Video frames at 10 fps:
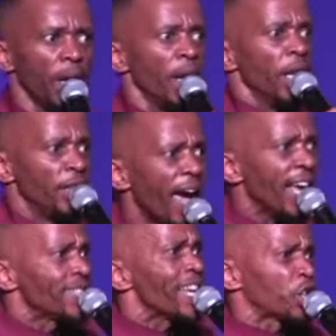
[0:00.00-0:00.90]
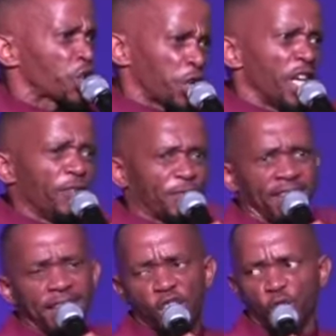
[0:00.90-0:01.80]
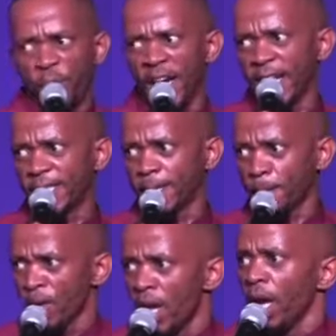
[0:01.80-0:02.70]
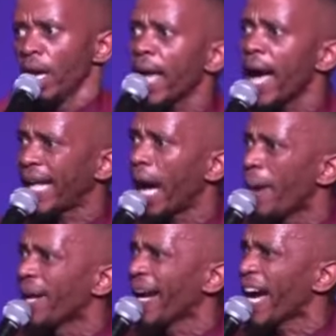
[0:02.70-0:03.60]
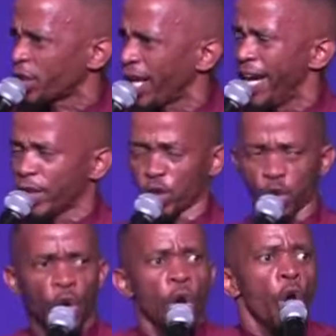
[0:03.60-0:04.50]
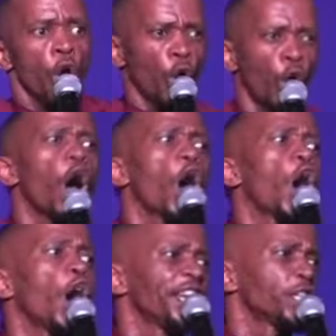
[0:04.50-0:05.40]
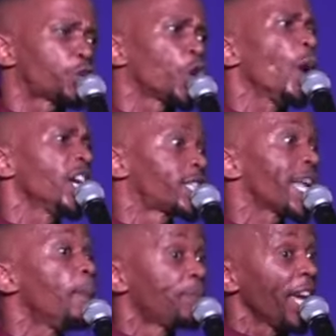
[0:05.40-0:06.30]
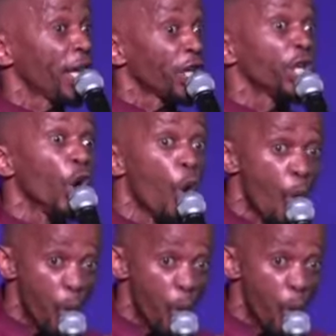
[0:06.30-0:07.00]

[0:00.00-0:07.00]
There is a shift in the spirit. Get Kamaliga chess. God is doing something new.